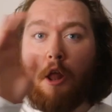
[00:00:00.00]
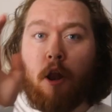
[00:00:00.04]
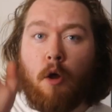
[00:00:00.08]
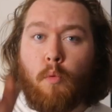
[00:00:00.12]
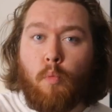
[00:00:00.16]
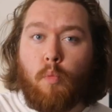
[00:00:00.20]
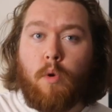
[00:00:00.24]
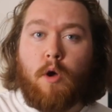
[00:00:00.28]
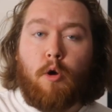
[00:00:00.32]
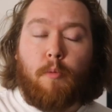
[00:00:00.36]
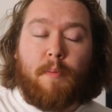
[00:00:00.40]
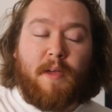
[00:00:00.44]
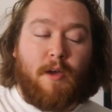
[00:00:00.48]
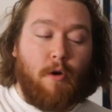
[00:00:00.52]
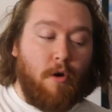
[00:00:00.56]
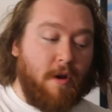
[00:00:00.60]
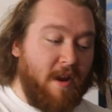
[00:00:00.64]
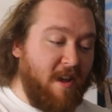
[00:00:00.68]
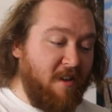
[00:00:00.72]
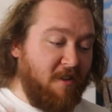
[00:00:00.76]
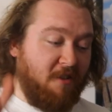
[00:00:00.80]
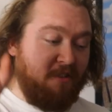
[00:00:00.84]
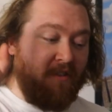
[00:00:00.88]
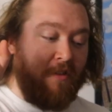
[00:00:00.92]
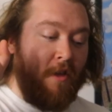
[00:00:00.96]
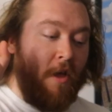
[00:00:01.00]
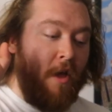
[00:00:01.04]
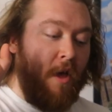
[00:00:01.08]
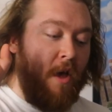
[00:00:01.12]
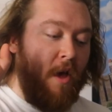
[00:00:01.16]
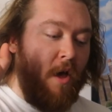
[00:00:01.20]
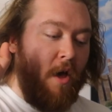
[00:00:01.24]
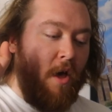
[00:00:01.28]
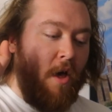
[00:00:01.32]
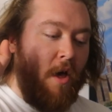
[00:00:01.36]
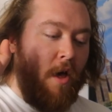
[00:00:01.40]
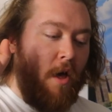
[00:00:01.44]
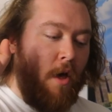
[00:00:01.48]
And I will be honest,
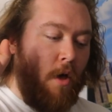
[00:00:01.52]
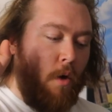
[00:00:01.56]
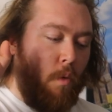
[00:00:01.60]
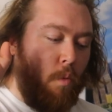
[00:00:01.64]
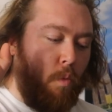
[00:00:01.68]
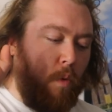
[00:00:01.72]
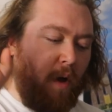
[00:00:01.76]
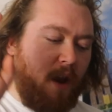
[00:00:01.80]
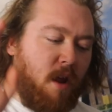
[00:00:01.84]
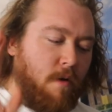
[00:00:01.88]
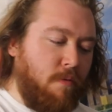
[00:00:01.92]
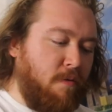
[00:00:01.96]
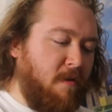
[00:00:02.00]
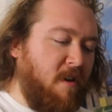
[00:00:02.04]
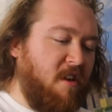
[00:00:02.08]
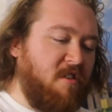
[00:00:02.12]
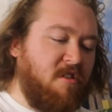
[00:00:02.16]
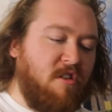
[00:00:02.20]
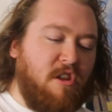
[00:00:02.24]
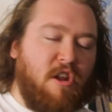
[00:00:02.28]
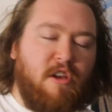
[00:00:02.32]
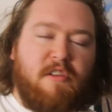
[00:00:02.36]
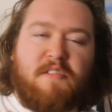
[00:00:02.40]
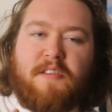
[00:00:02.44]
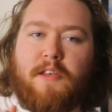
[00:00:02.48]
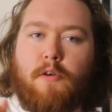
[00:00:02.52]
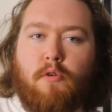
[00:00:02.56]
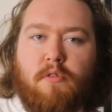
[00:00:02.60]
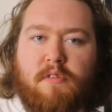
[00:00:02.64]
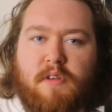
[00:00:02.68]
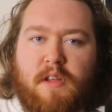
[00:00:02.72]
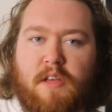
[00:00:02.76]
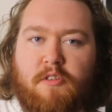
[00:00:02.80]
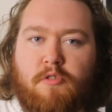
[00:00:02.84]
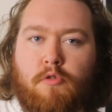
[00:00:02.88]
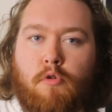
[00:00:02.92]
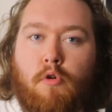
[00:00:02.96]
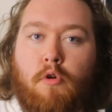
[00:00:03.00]
when I first looked at it on
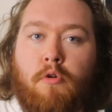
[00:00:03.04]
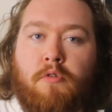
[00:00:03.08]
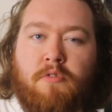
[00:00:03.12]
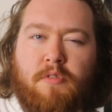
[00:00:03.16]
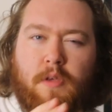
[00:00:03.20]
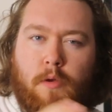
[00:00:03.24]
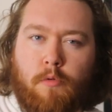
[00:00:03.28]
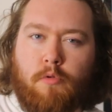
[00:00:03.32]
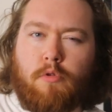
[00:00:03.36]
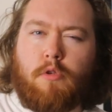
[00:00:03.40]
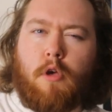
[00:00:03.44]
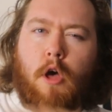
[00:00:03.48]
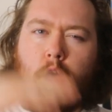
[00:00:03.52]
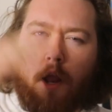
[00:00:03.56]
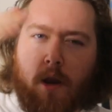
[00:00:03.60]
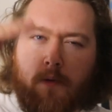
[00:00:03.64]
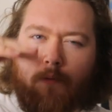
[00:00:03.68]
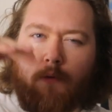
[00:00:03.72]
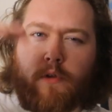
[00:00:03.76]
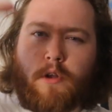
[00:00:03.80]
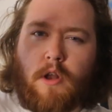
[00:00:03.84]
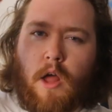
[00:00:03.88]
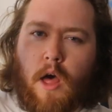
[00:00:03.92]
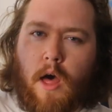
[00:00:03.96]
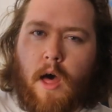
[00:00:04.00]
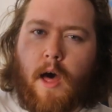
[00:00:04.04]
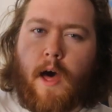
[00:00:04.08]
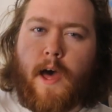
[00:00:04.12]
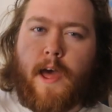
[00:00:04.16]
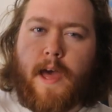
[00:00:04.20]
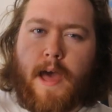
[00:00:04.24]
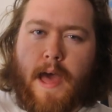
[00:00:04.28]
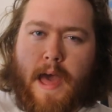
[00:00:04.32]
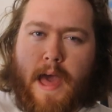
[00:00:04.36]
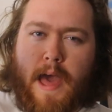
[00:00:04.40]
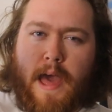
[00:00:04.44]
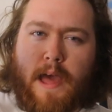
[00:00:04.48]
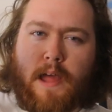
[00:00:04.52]
Discogs, it was kind of on the
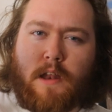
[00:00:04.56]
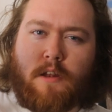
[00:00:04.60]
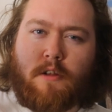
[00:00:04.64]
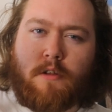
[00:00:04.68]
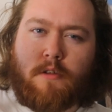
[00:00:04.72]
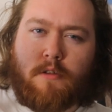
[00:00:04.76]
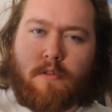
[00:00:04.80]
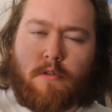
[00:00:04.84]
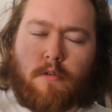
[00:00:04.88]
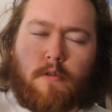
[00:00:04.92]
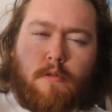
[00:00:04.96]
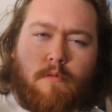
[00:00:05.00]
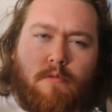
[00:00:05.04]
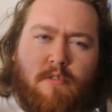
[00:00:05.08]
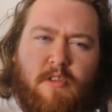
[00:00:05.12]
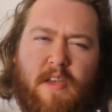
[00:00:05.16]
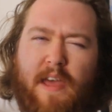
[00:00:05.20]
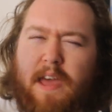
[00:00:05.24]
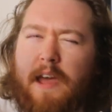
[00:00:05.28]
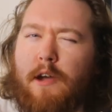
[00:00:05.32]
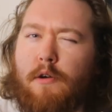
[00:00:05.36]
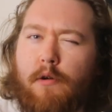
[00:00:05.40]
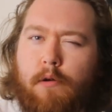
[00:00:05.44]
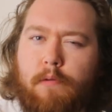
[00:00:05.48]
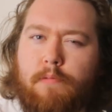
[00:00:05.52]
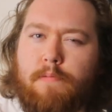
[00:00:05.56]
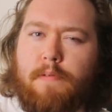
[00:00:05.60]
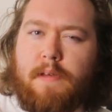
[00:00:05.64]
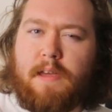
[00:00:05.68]
higher end tier of